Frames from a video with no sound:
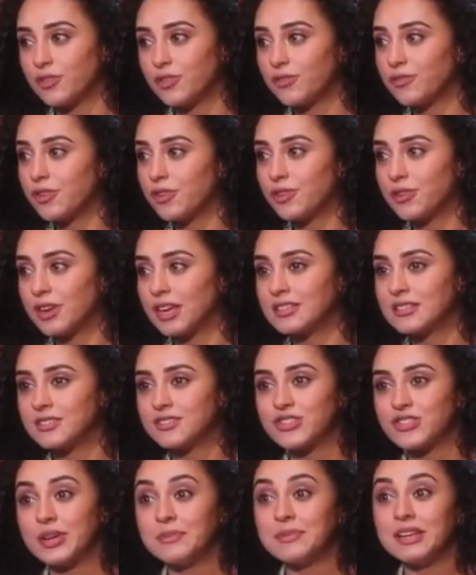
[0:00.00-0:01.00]
of you are
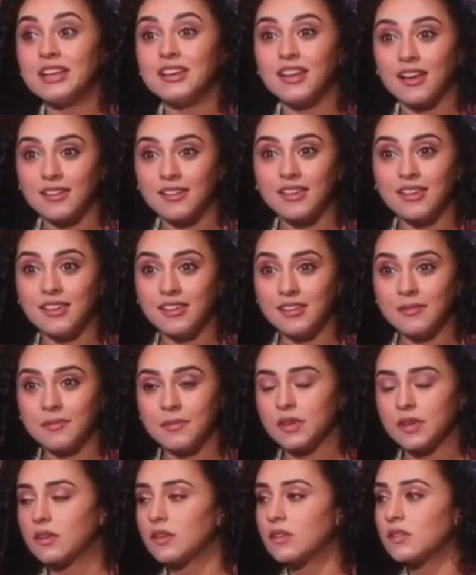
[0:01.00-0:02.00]
extremely
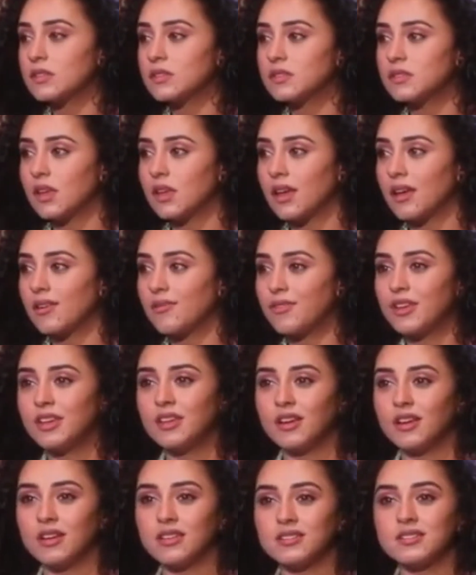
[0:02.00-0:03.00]
lucky because
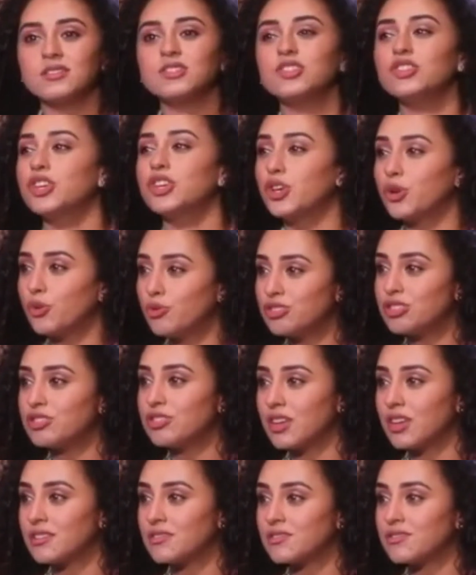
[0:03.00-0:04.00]
we are such a
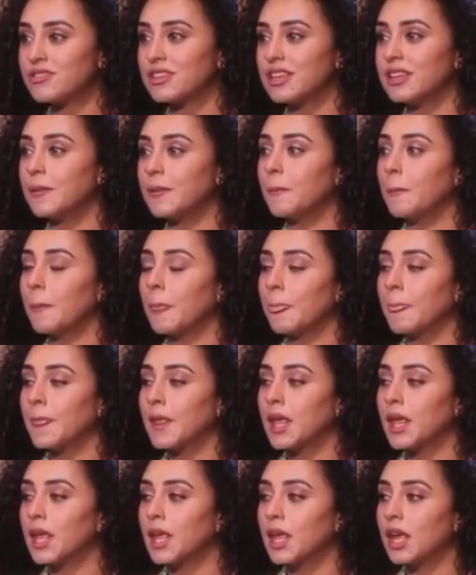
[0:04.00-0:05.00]
huge industry.
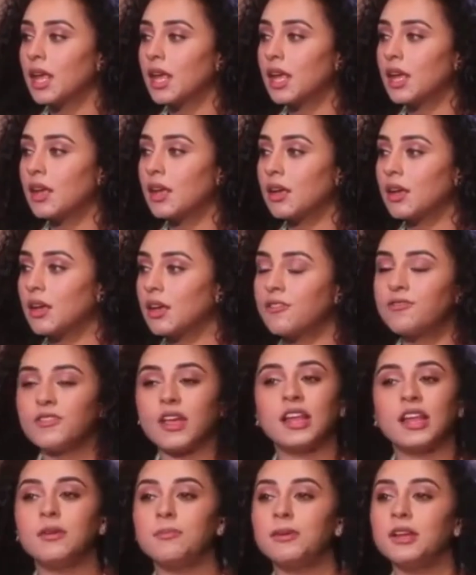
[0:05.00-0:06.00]

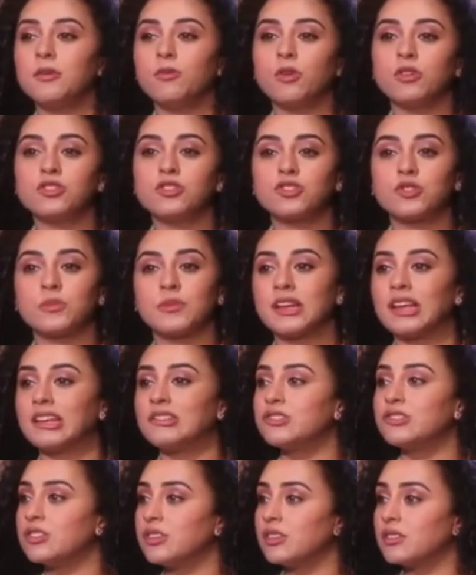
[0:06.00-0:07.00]
If anybody wants to be
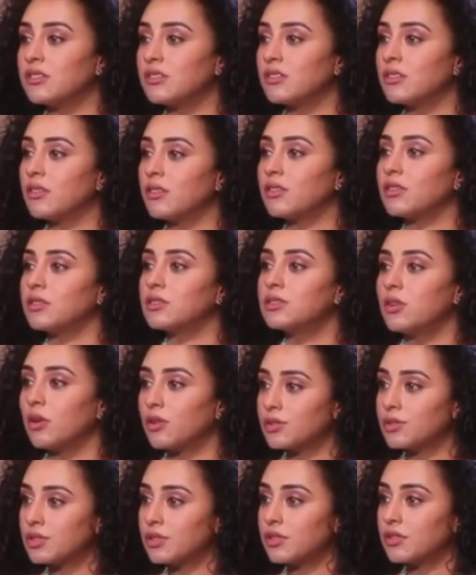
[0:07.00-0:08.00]
an engineer or a
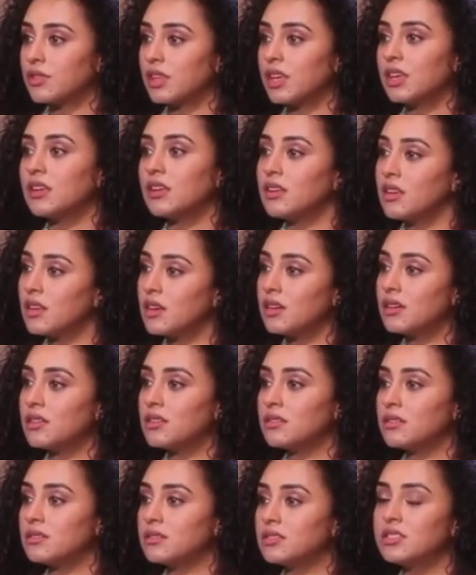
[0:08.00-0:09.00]
doctor, they can
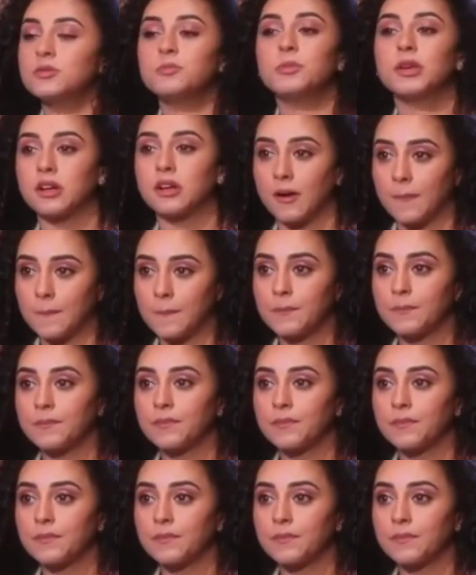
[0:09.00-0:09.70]
learn, just become.